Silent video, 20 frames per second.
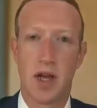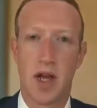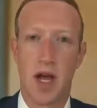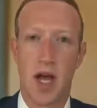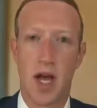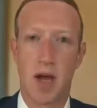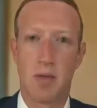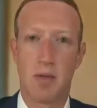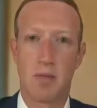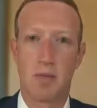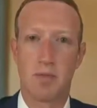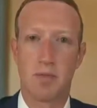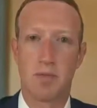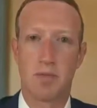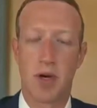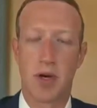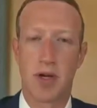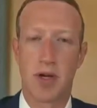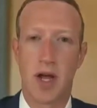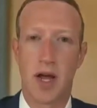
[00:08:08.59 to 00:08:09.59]

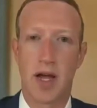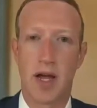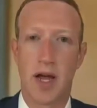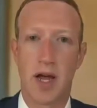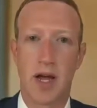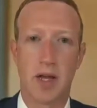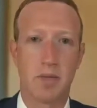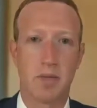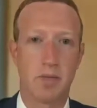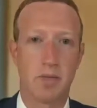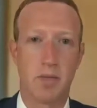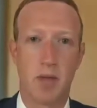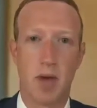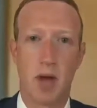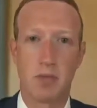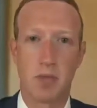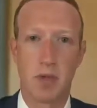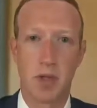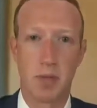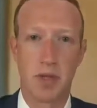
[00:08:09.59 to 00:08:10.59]
But
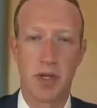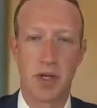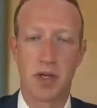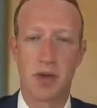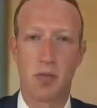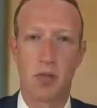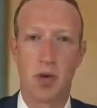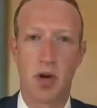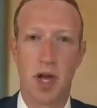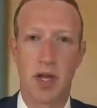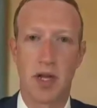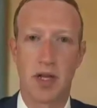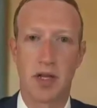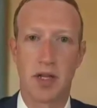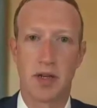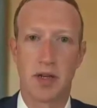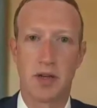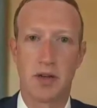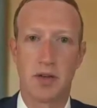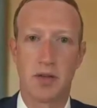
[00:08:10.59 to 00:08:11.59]
I'm limited in what
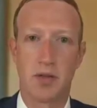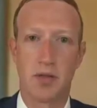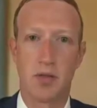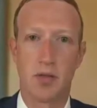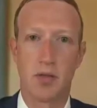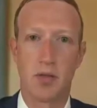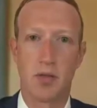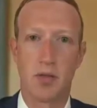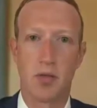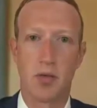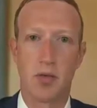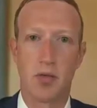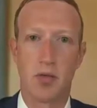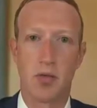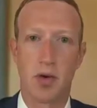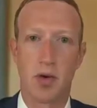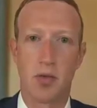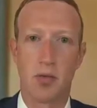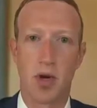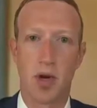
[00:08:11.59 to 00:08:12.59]

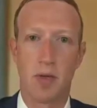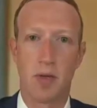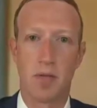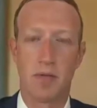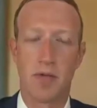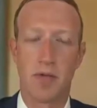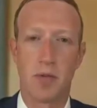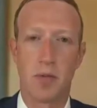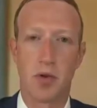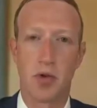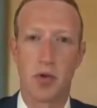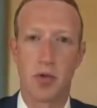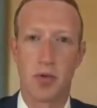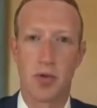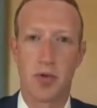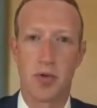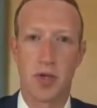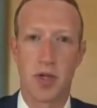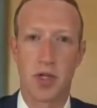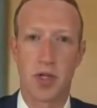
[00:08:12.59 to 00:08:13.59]
I'm familiar
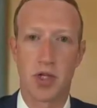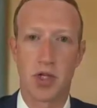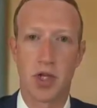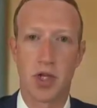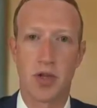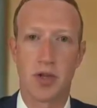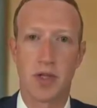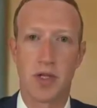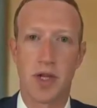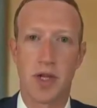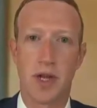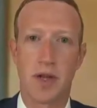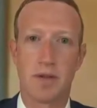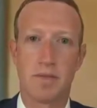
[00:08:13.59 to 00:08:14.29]
with and can share today.